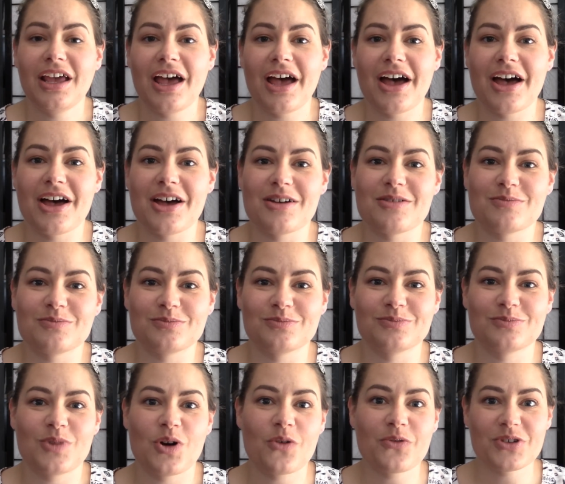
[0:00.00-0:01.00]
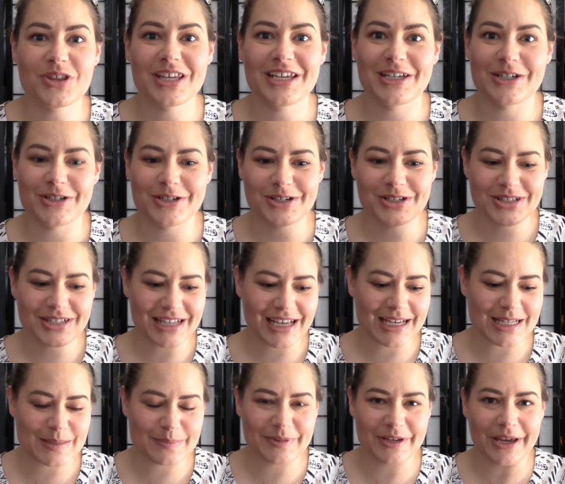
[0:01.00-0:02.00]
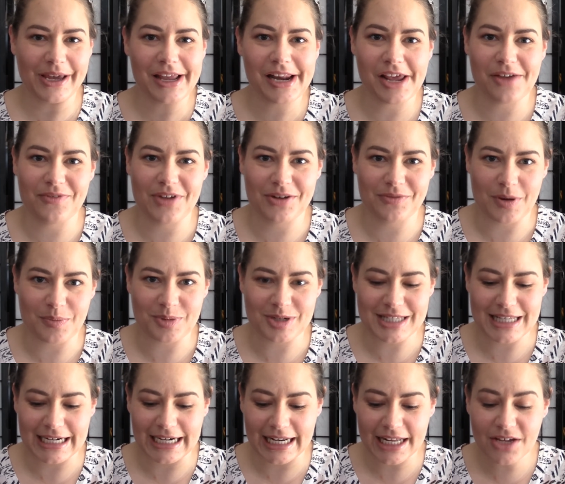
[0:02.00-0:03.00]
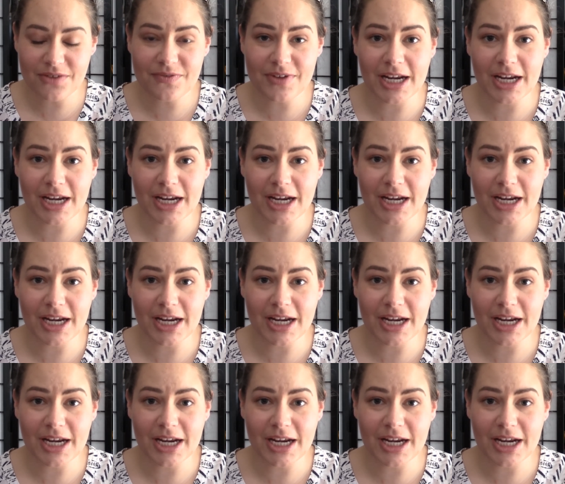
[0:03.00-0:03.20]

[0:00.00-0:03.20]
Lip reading: over the years as being an Avon representative,